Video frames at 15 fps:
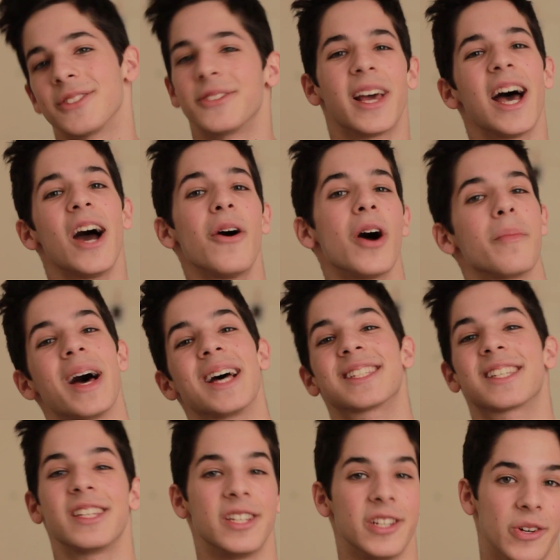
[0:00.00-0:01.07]
So now I'm
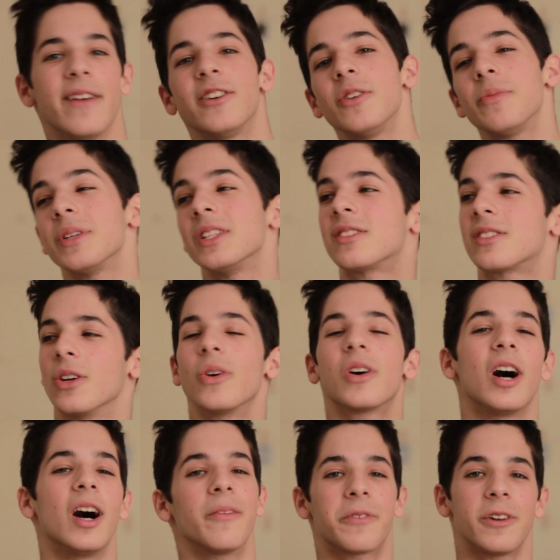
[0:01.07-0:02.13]
asking you, have you ever been so
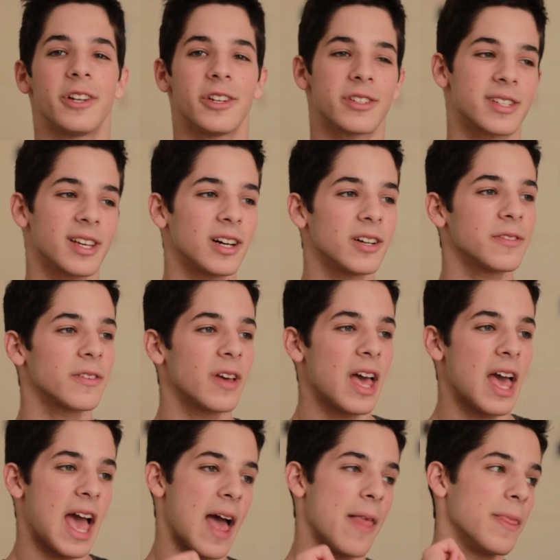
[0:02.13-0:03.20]
confident in yourself
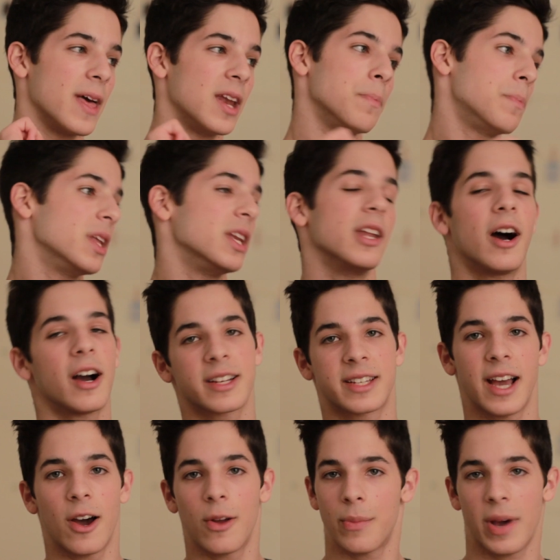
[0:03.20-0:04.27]
and then been knocked
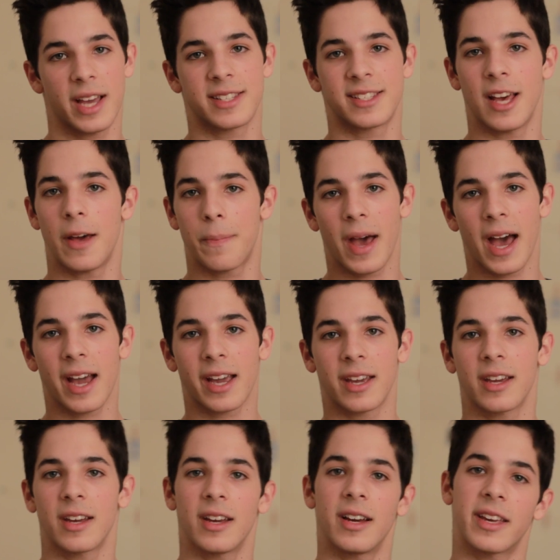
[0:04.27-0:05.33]
down by a
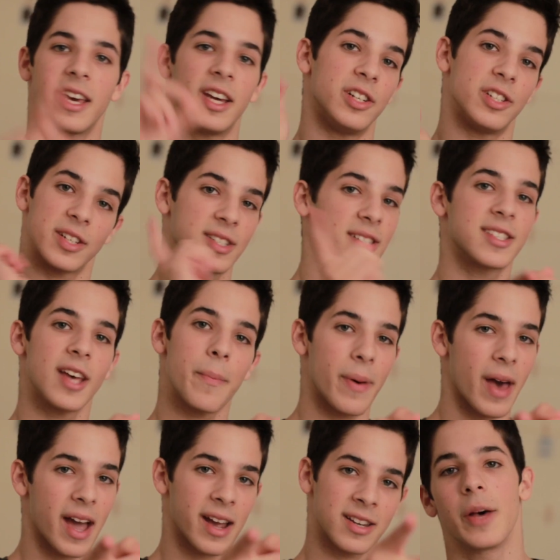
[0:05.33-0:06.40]
setback? Again, just a
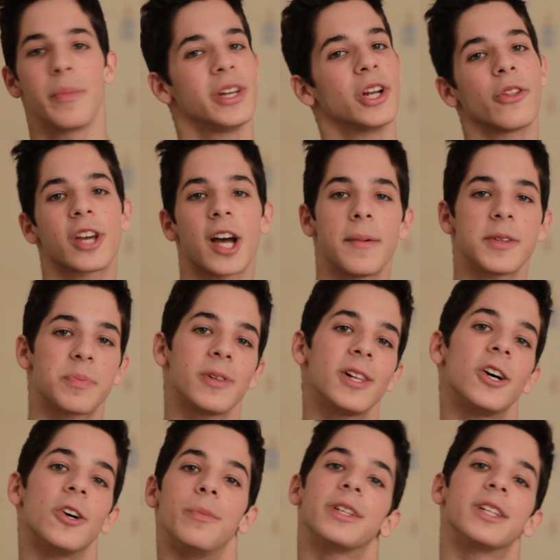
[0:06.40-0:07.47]
setback. Let me know in the comments
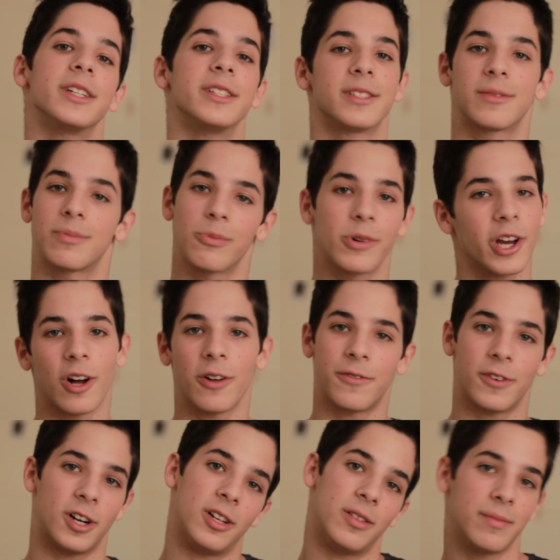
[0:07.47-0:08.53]
below, because we all
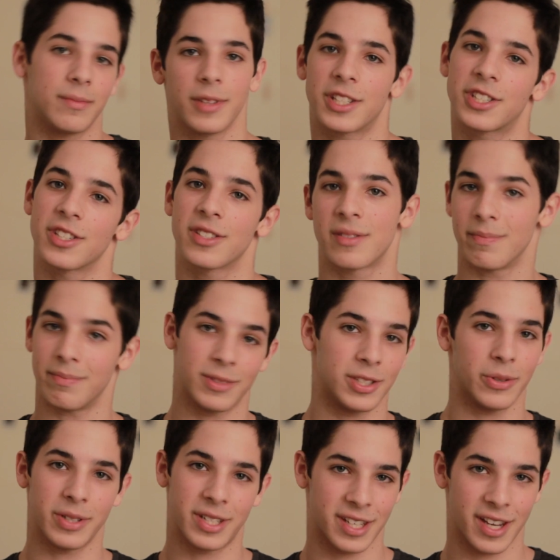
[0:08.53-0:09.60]
fall. Let's just
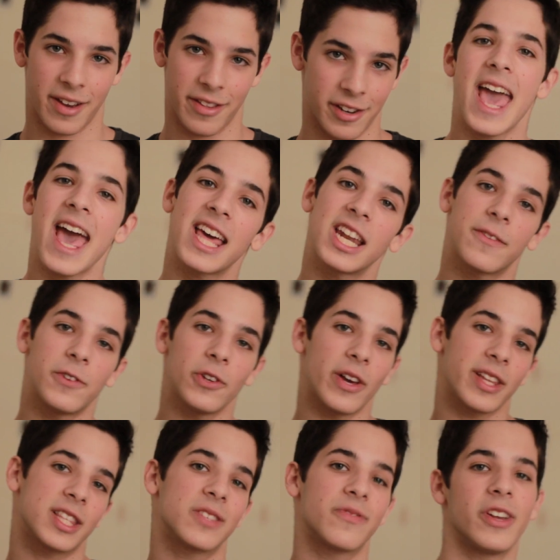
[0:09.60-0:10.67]
do it together. And if you
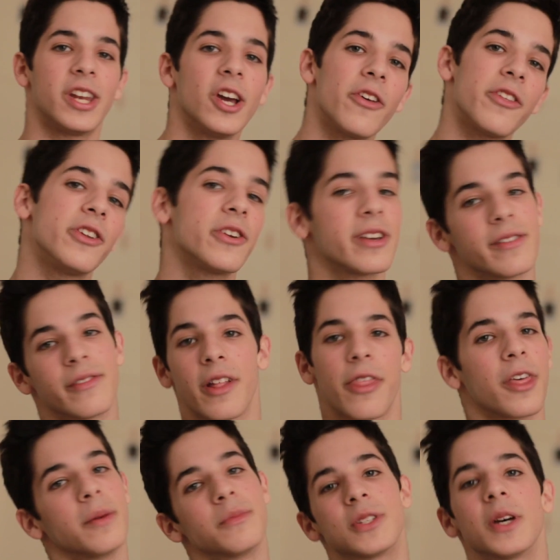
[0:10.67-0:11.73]
like this video, then you can give it a
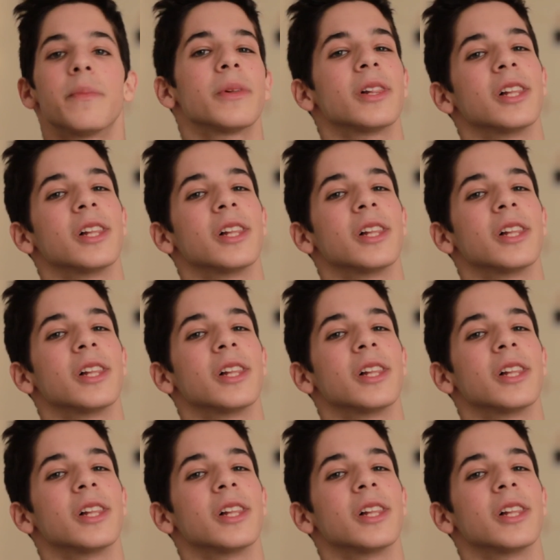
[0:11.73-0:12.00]
thumbs up